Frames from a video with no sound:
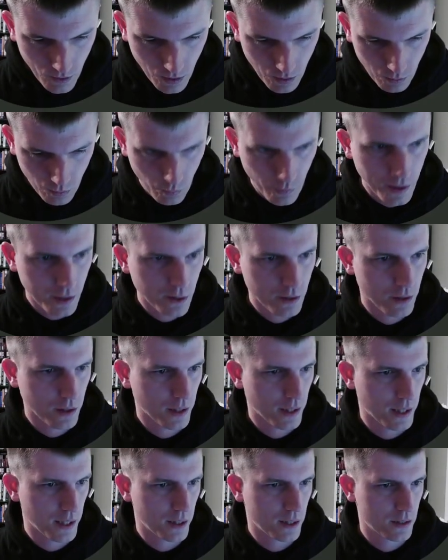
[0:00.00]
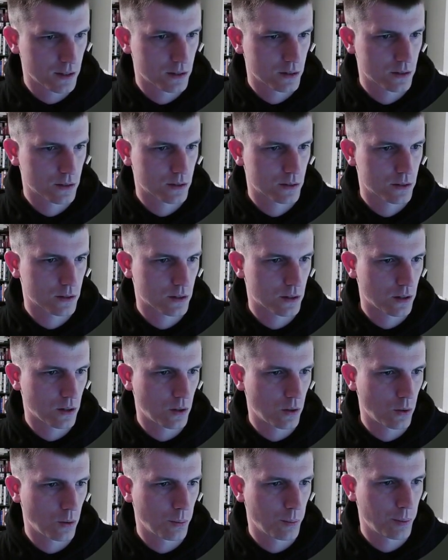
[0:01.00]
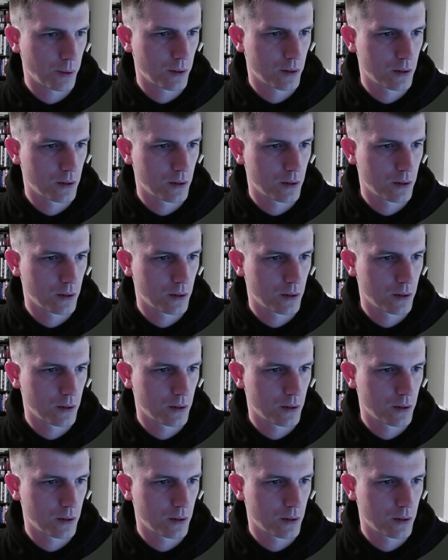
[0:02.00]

we are going to get a scope